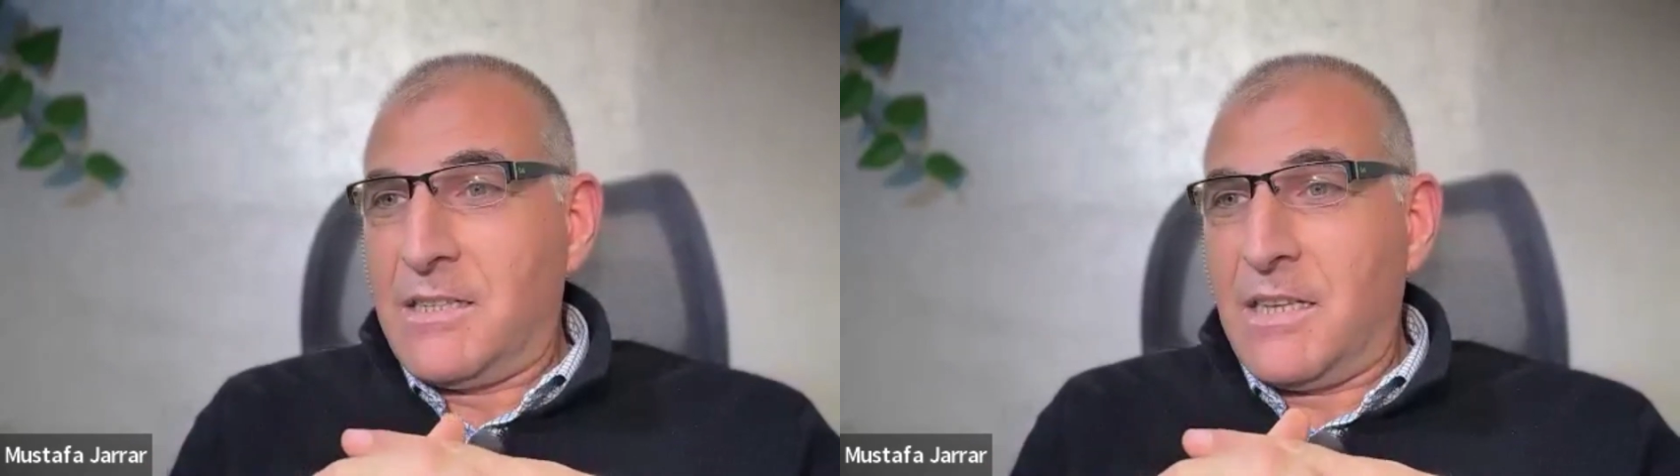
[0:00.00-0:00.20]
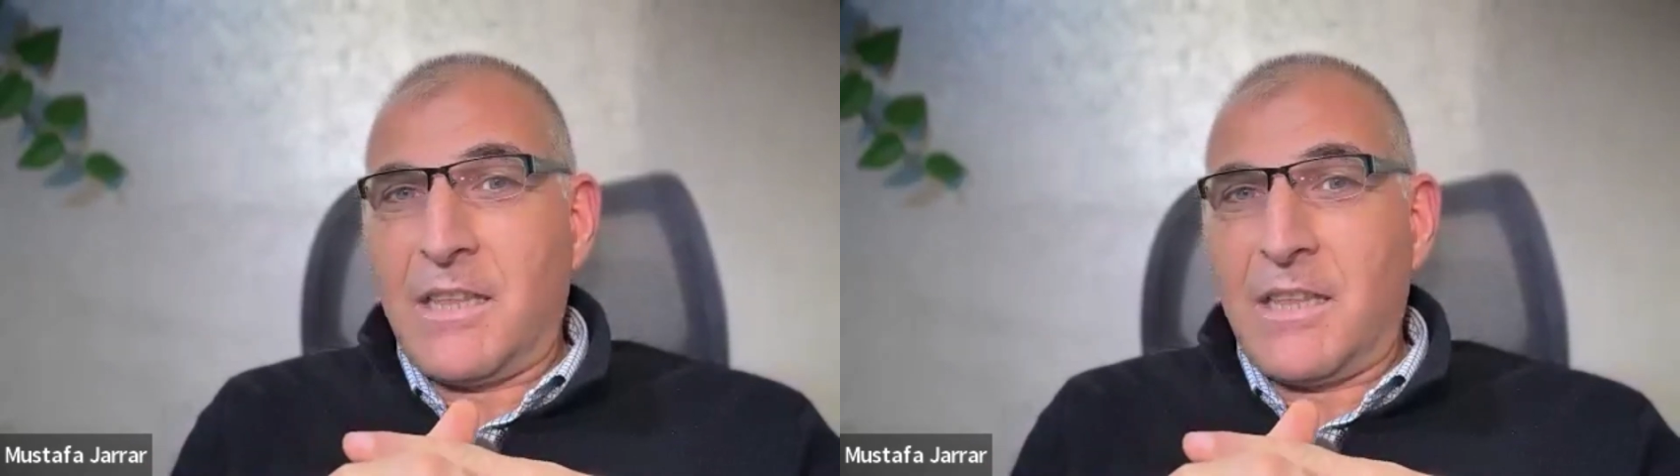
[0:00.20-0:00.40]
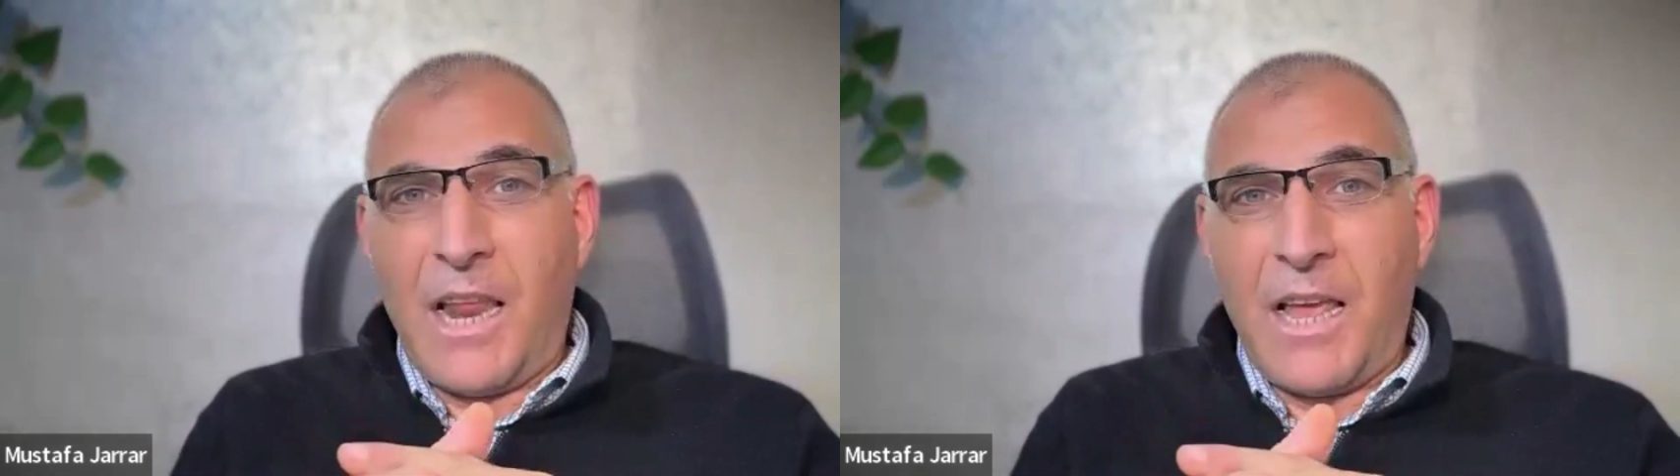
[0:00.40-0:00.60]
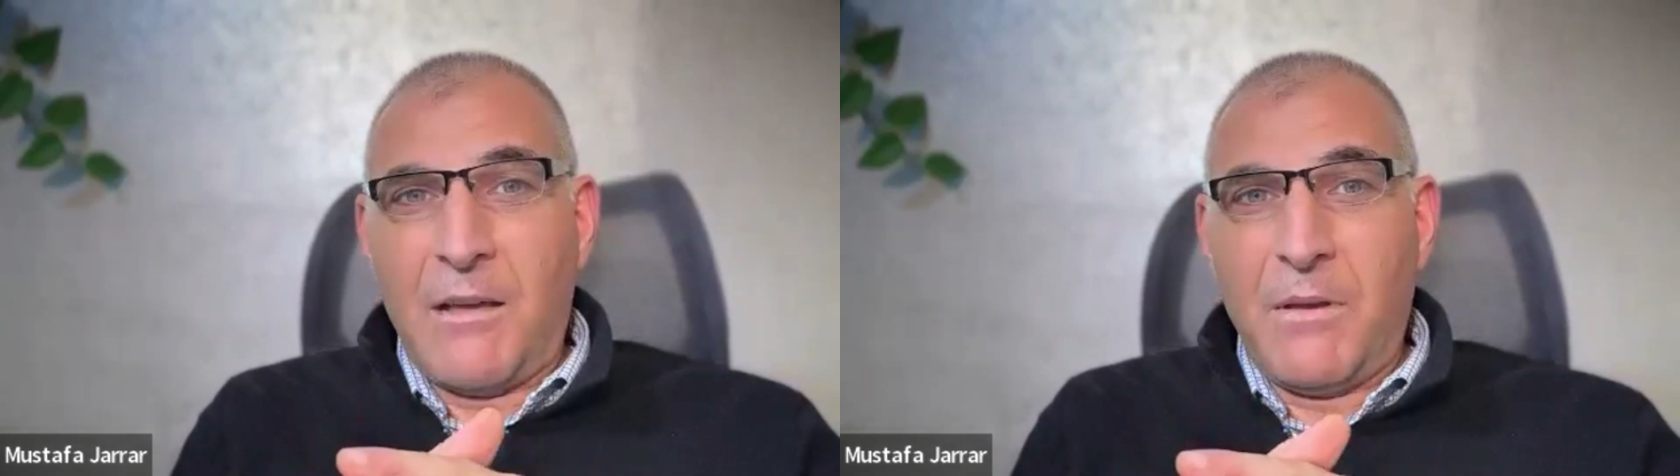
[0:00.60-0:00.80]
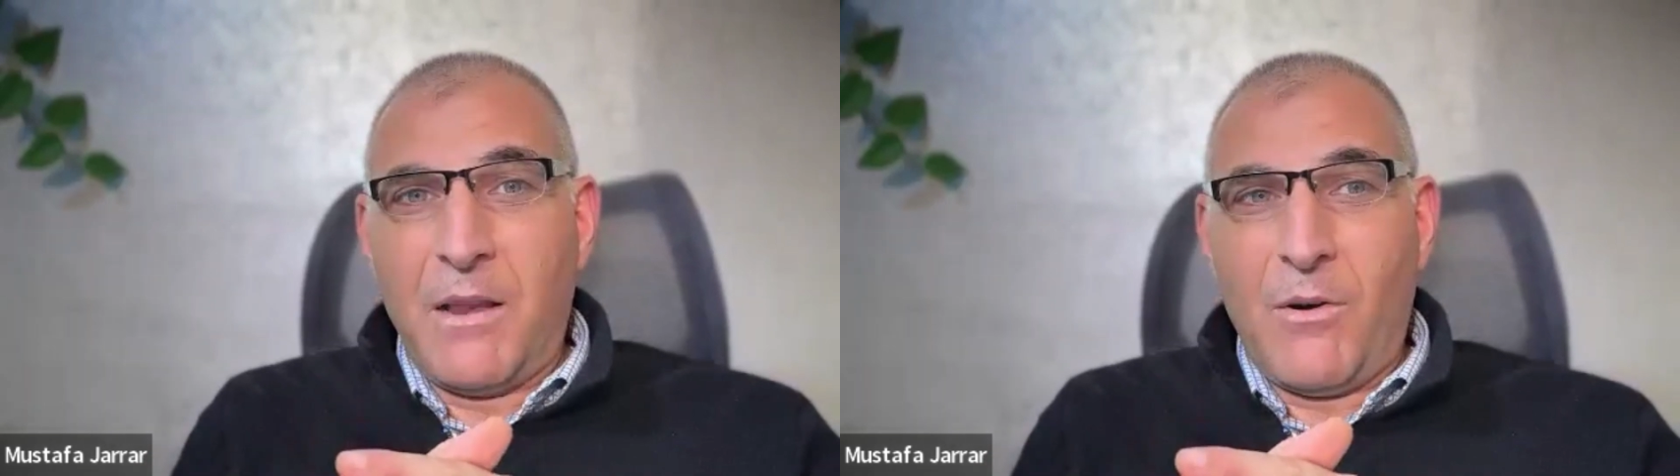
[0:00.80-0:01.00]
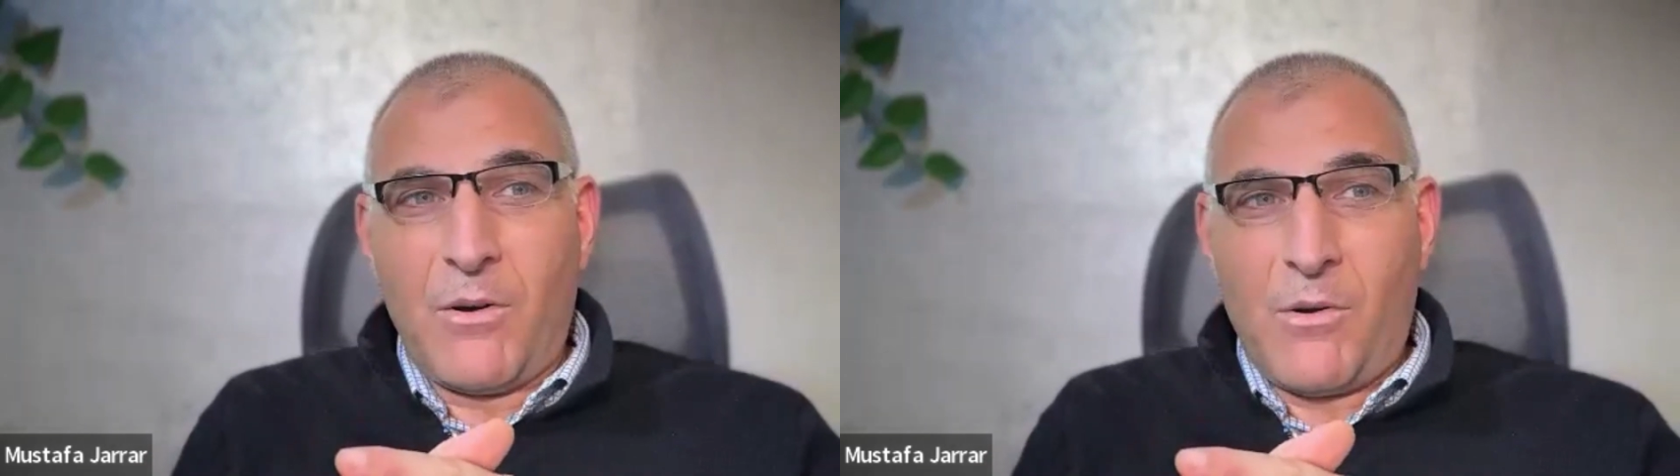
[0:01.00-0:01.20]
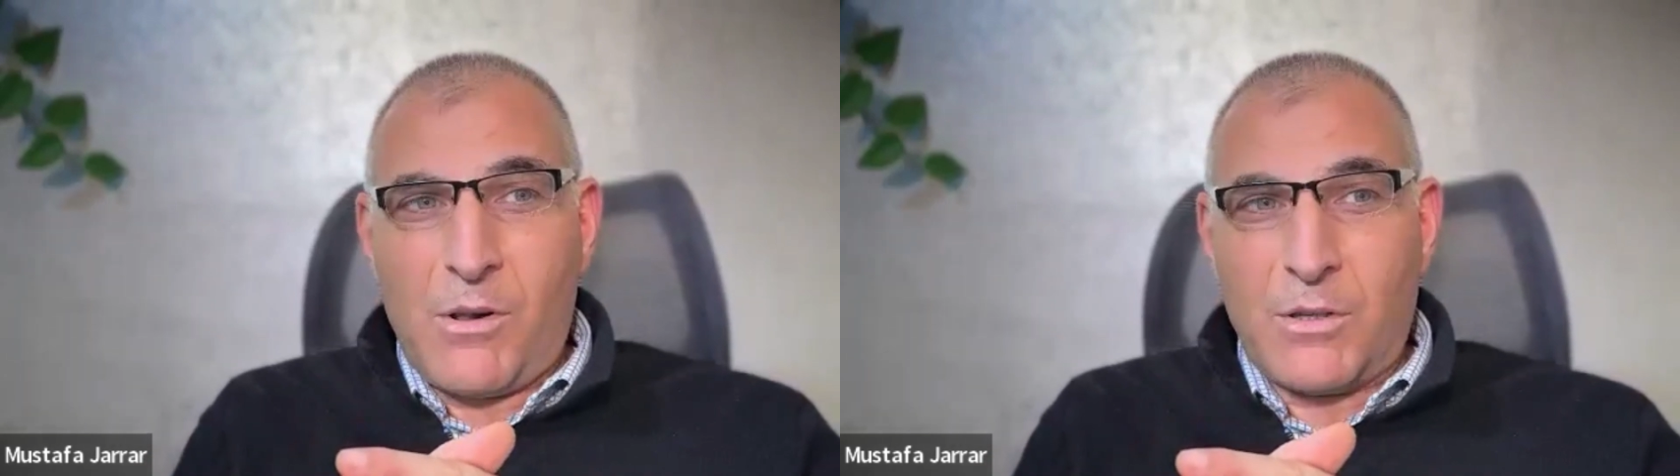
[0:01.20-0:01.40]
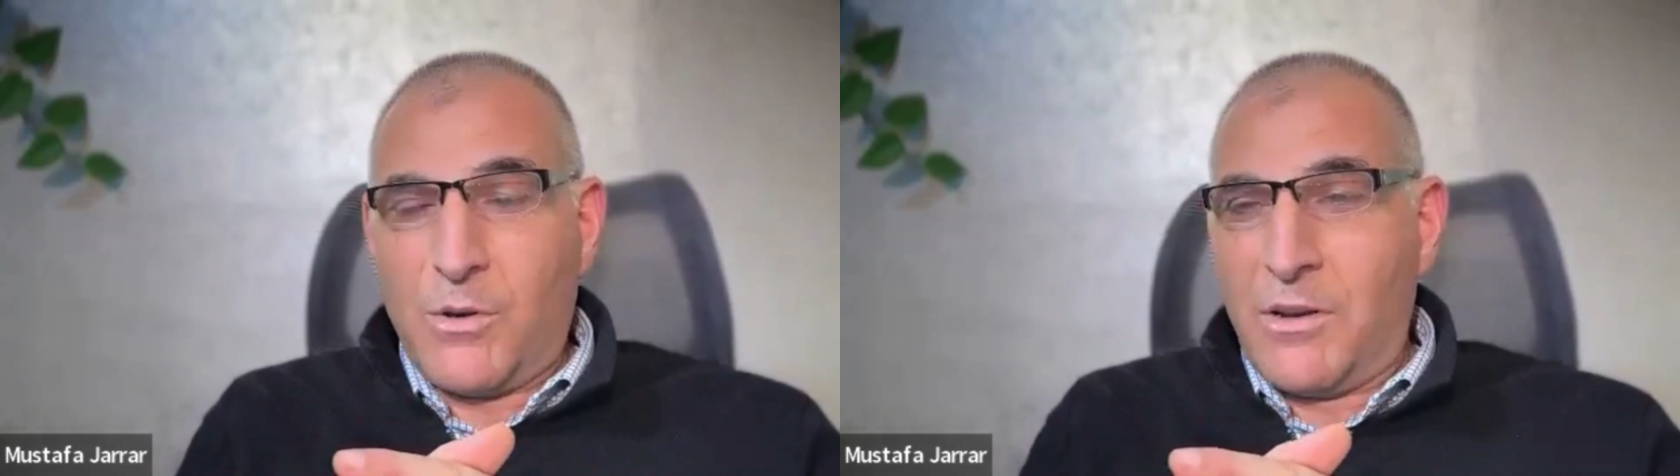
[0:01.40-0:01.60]
Is it reliable or
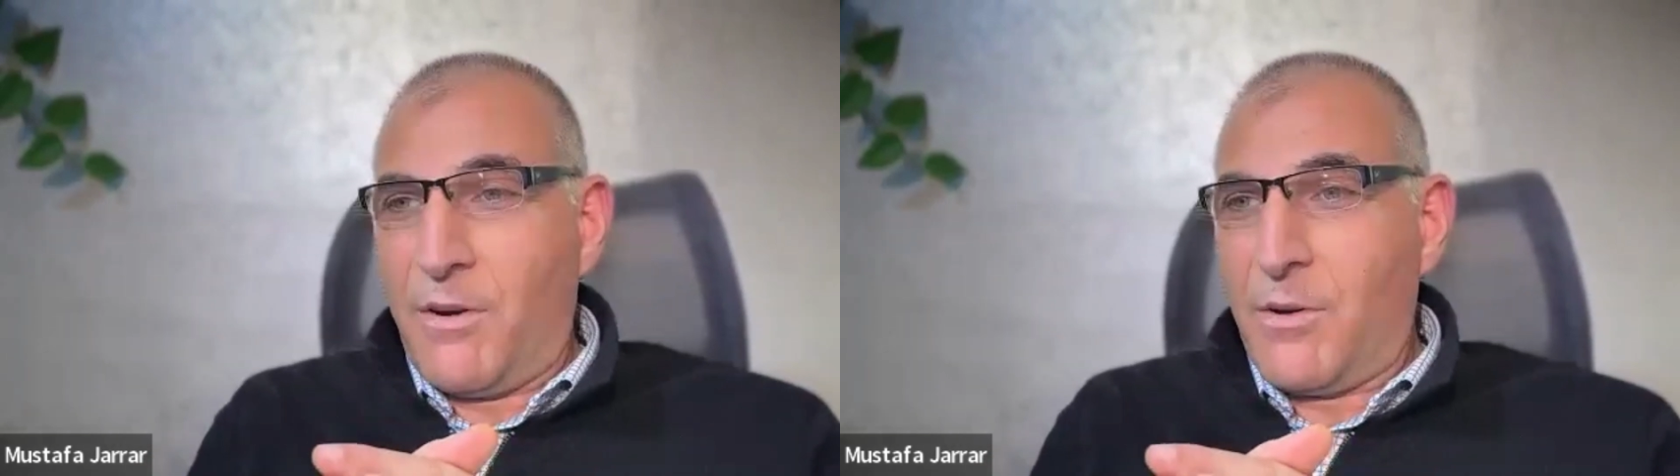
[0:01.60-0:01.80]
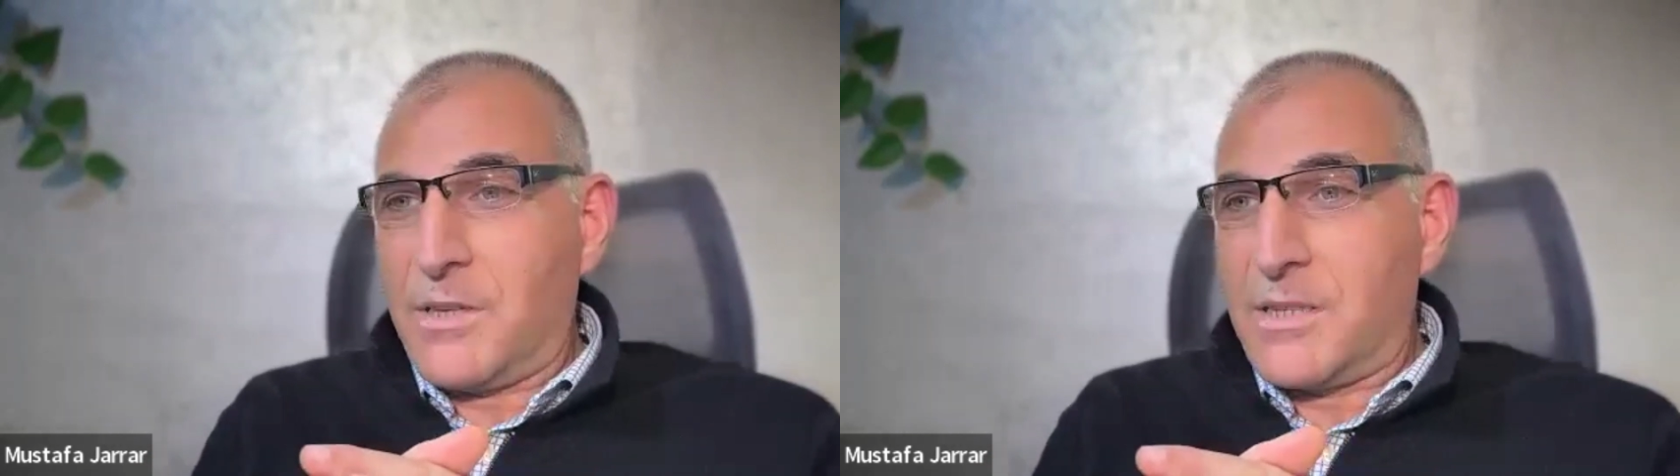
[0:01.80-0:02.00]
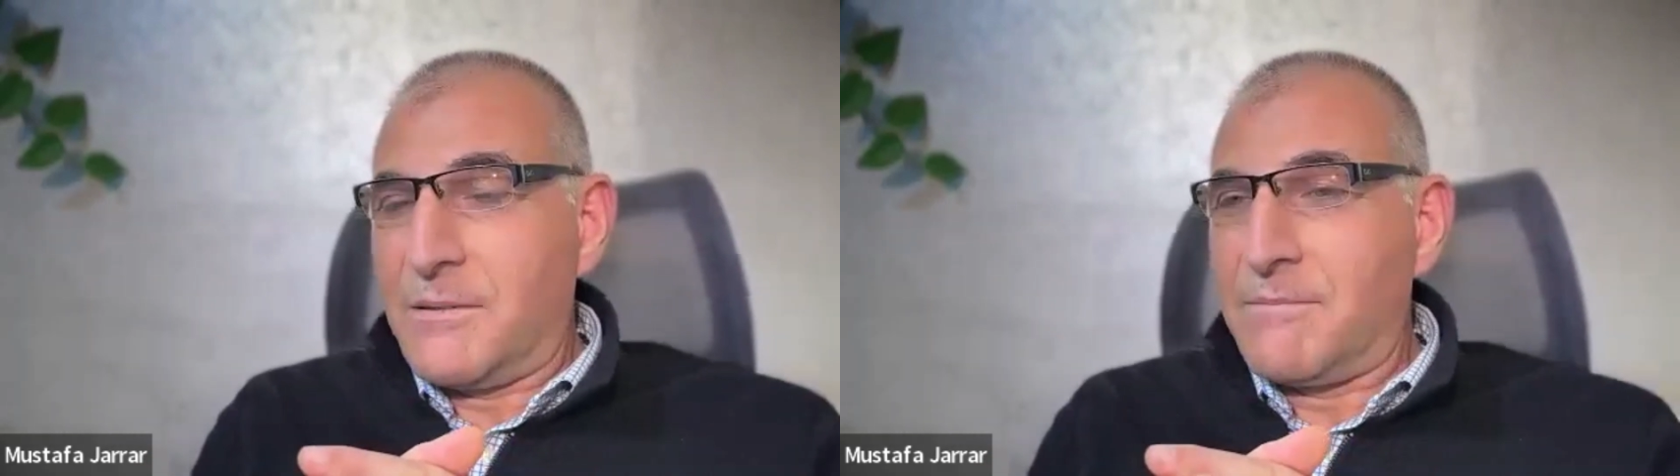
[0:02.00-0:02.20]
also influenced?